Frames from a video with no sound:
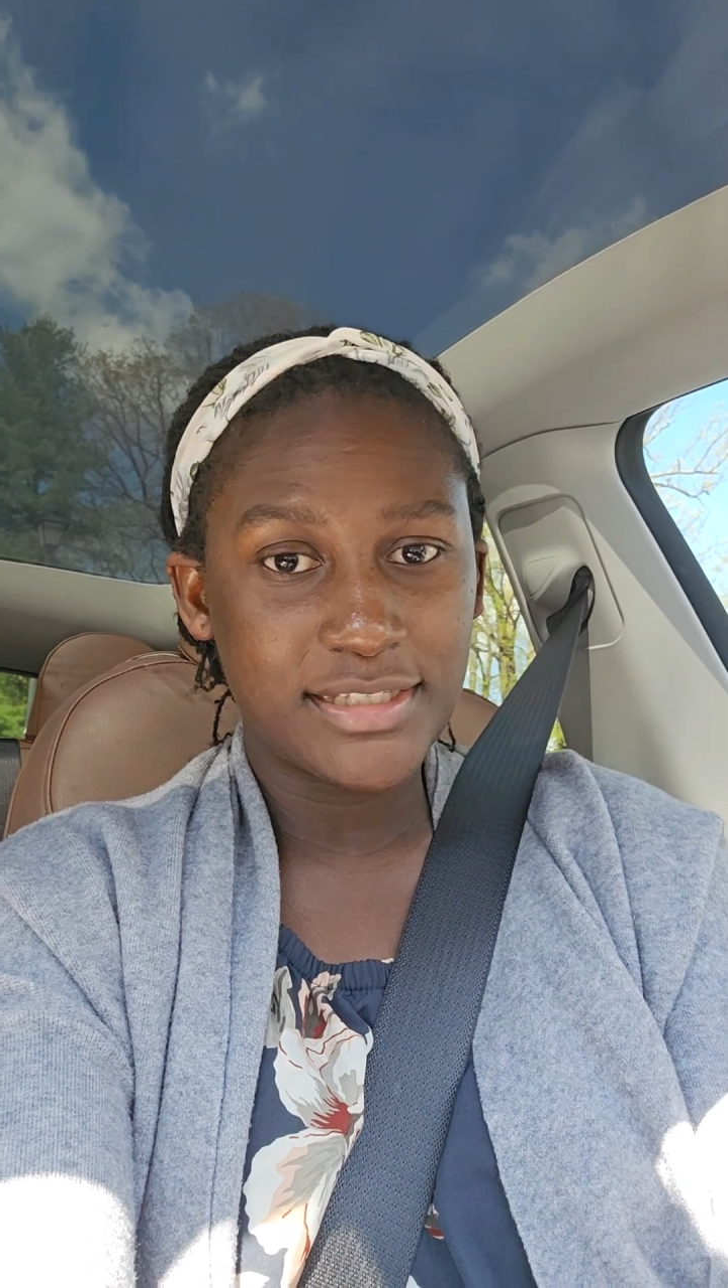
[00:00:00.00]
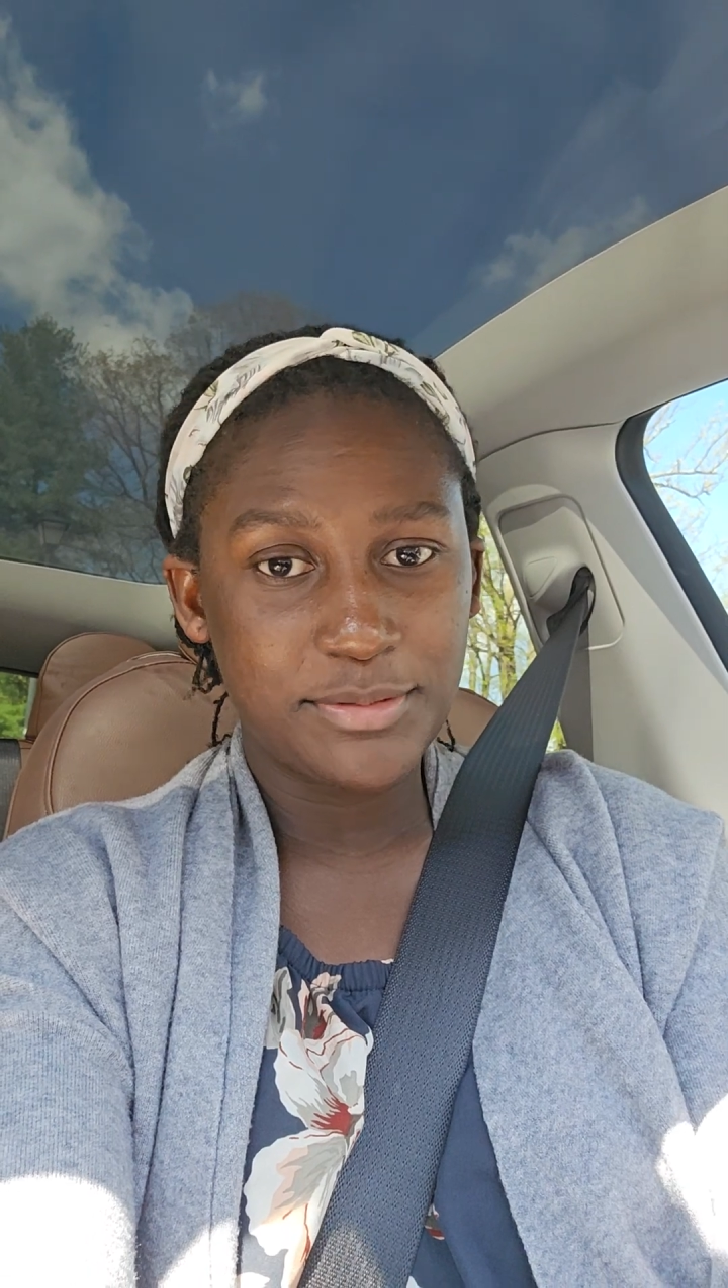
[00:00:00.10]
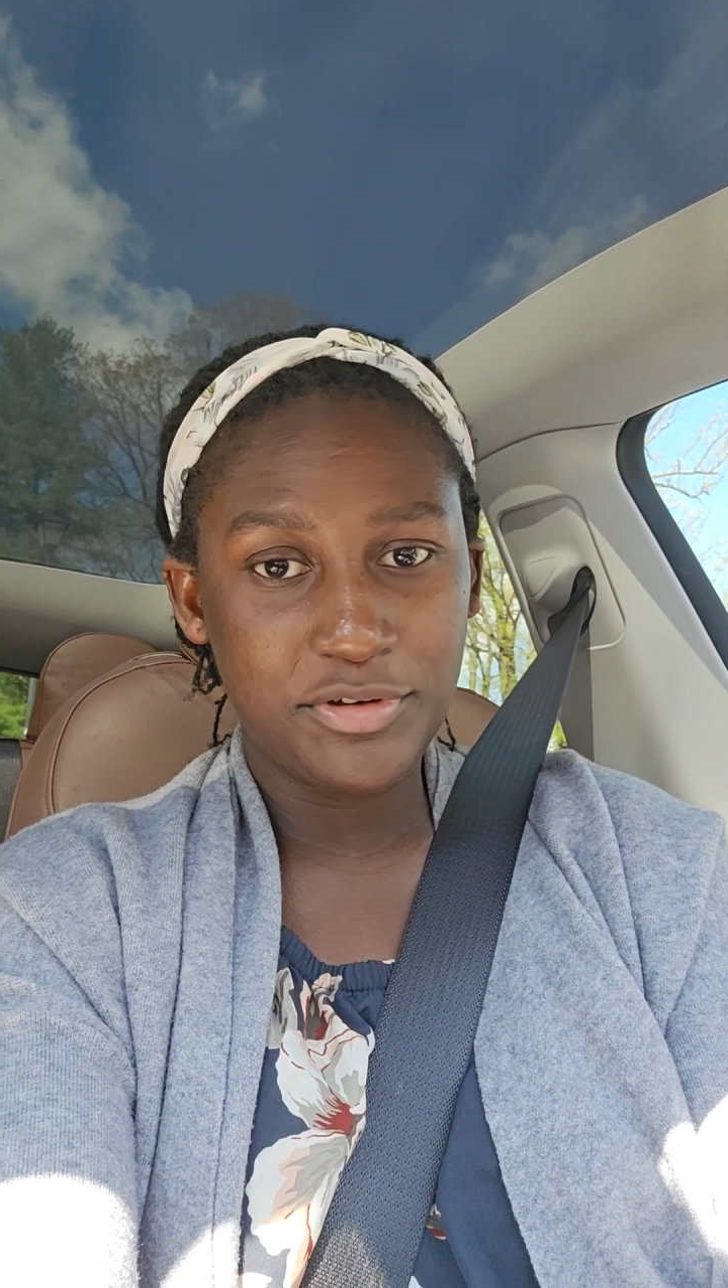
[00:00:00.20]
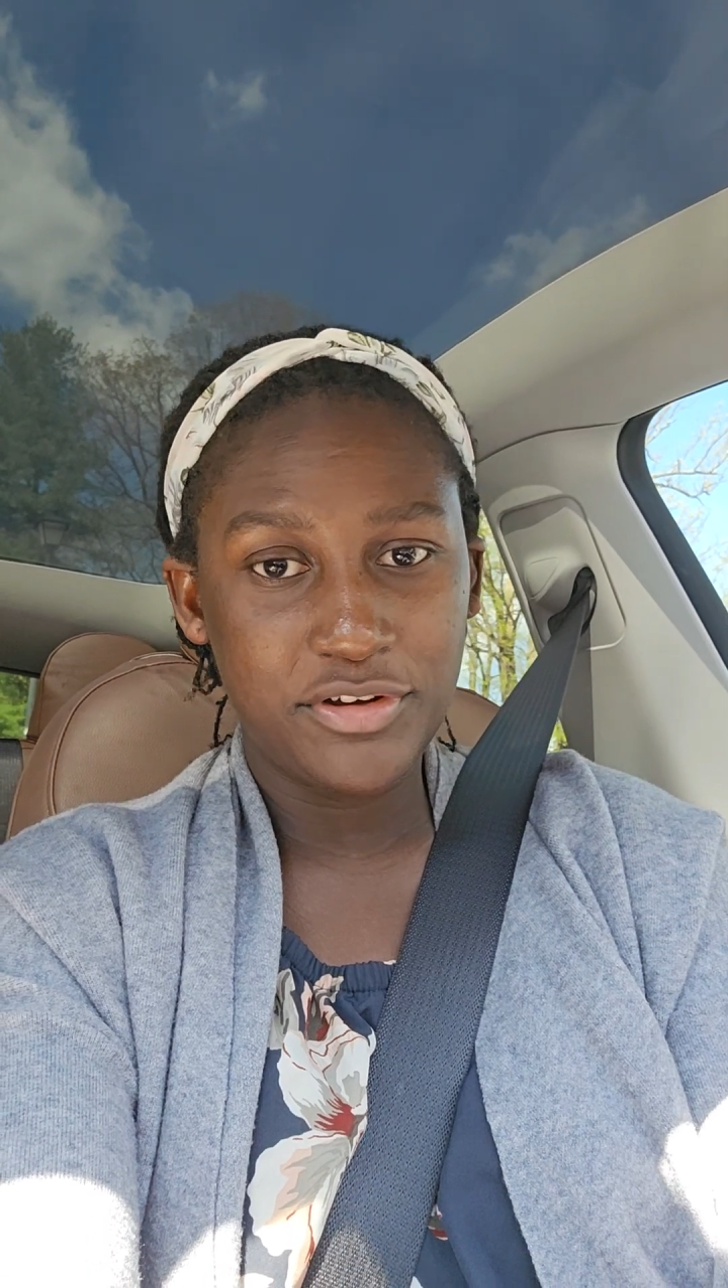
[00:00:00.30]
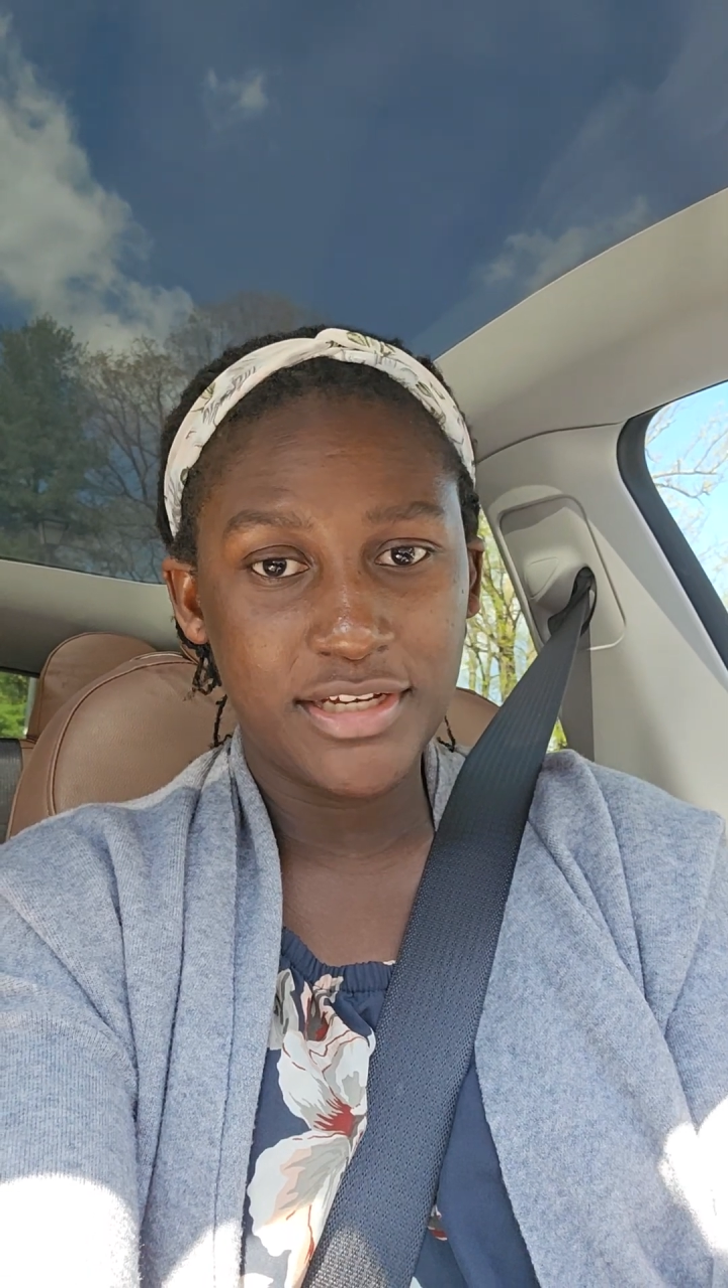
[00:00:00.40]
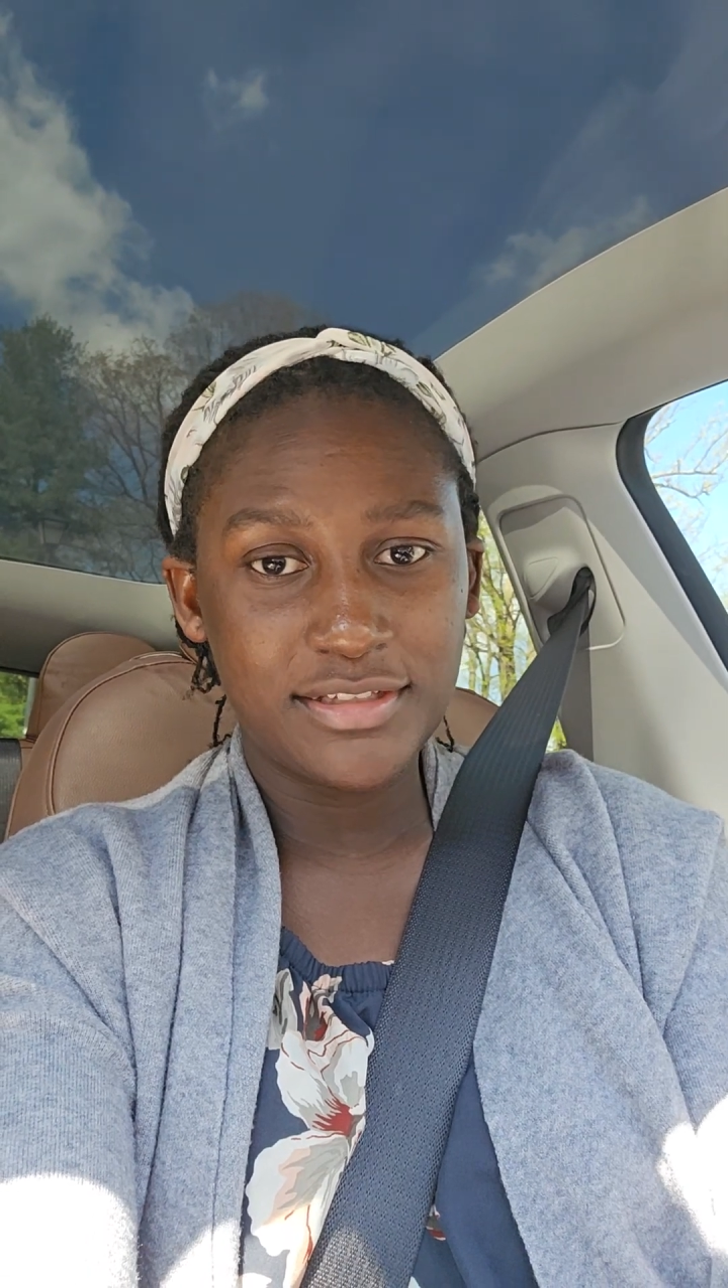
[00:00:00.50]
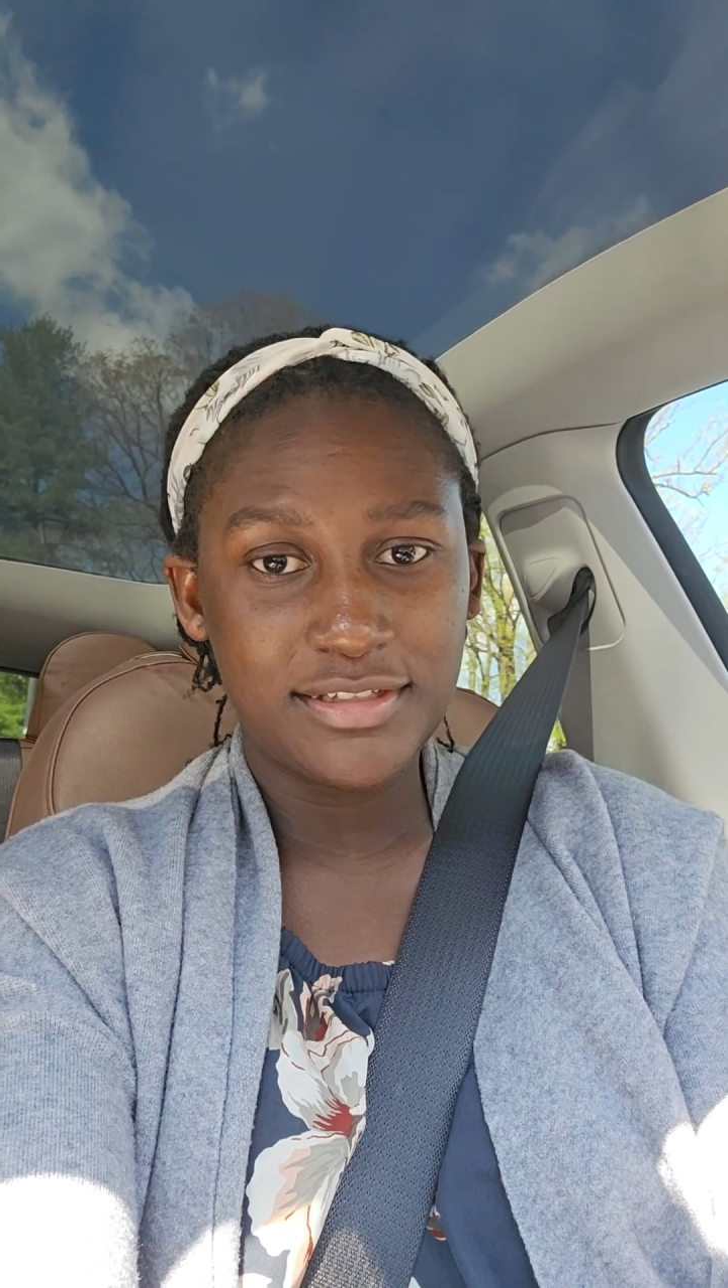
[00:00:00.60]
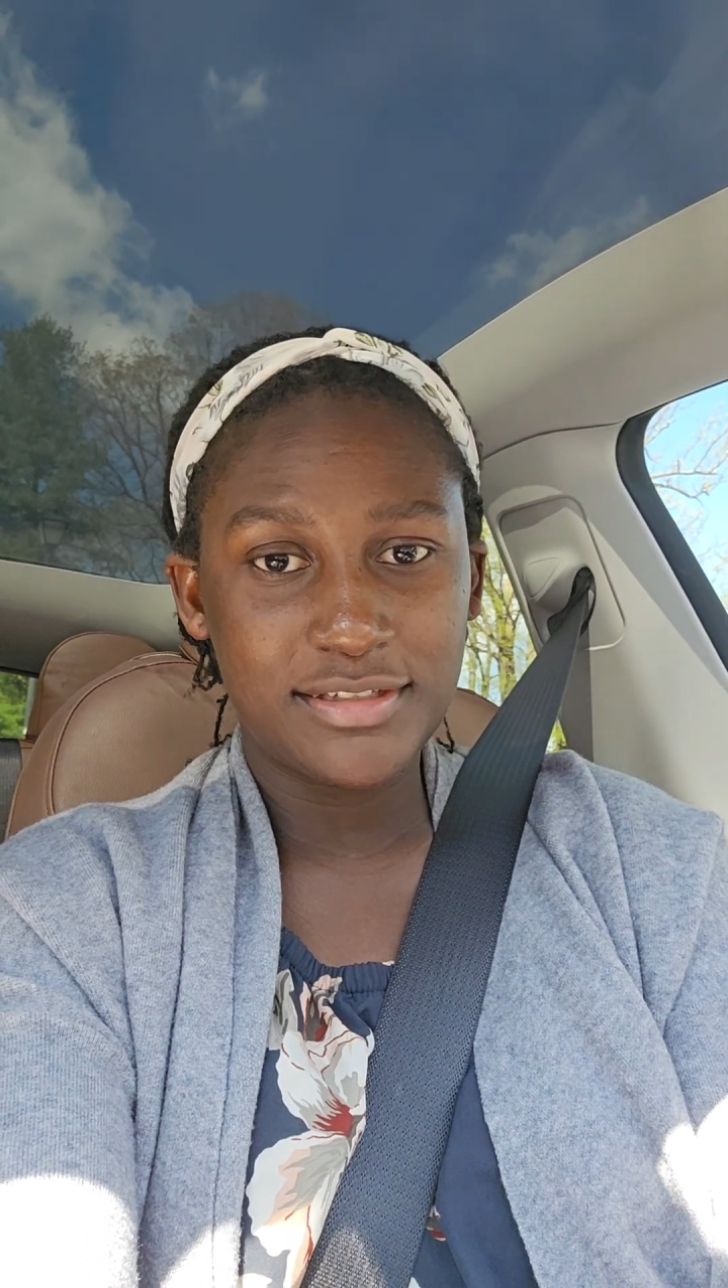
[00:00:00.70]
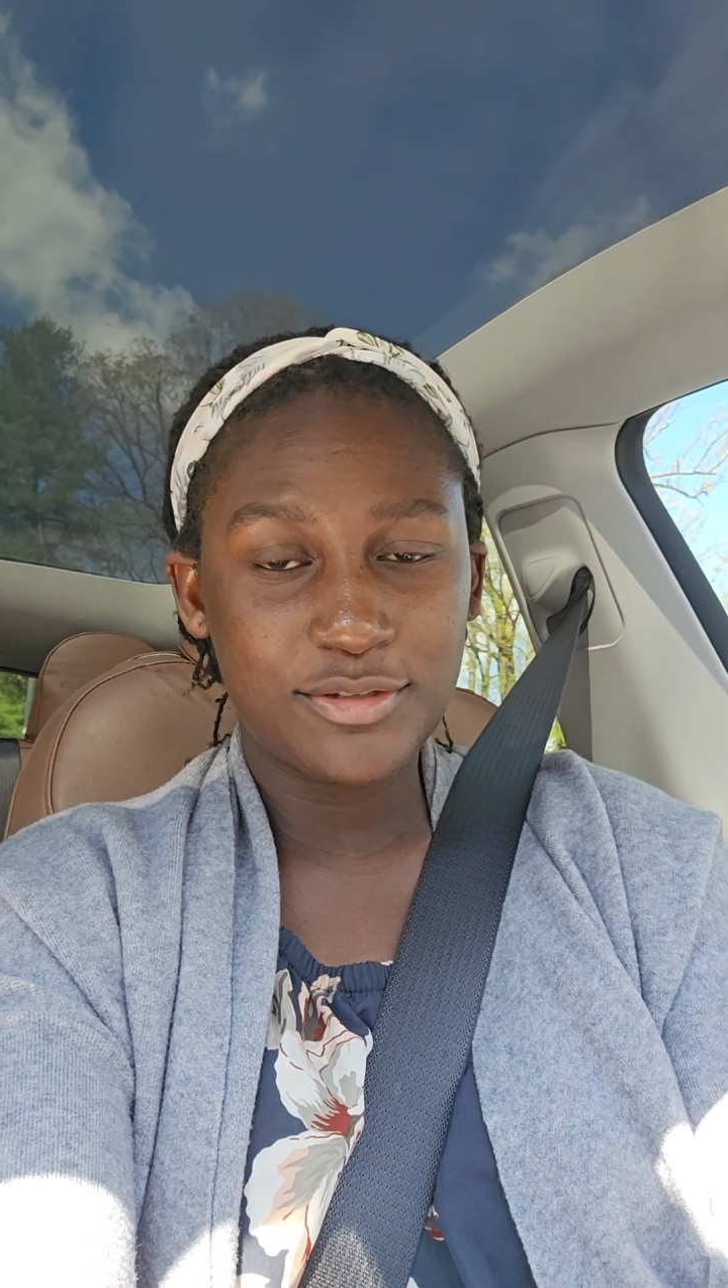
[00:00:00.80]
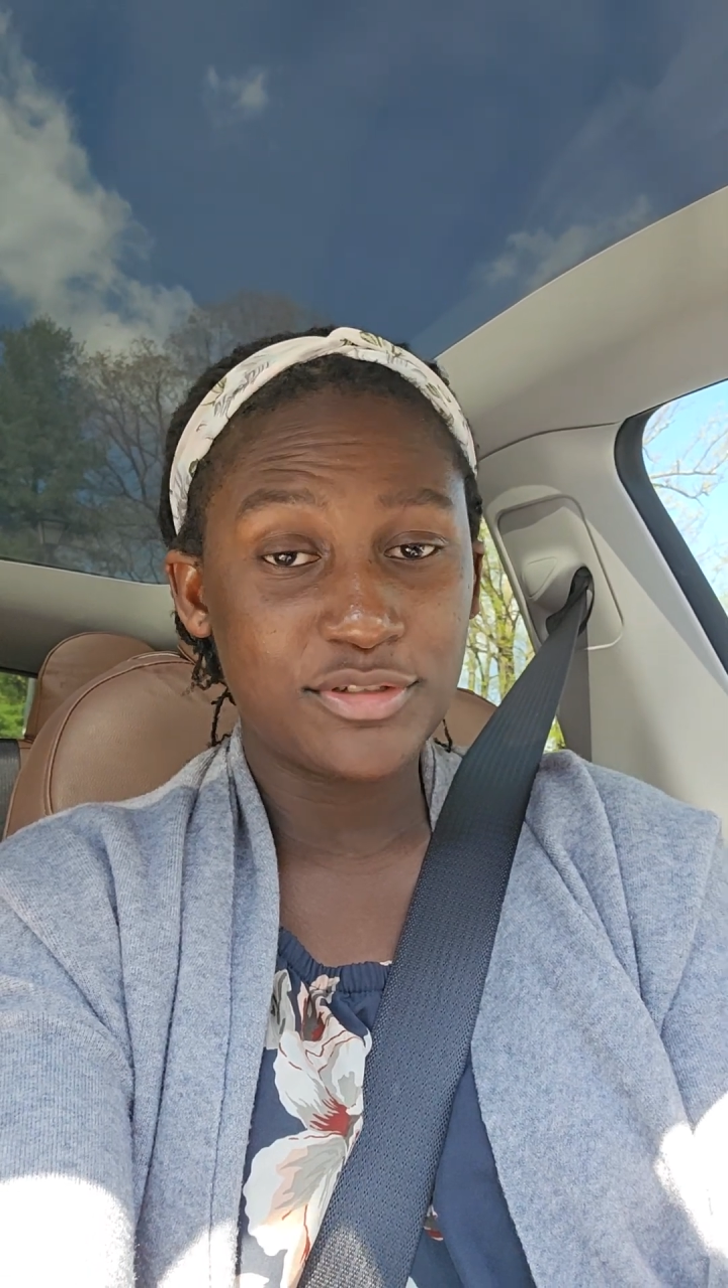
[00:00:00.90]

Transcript: experience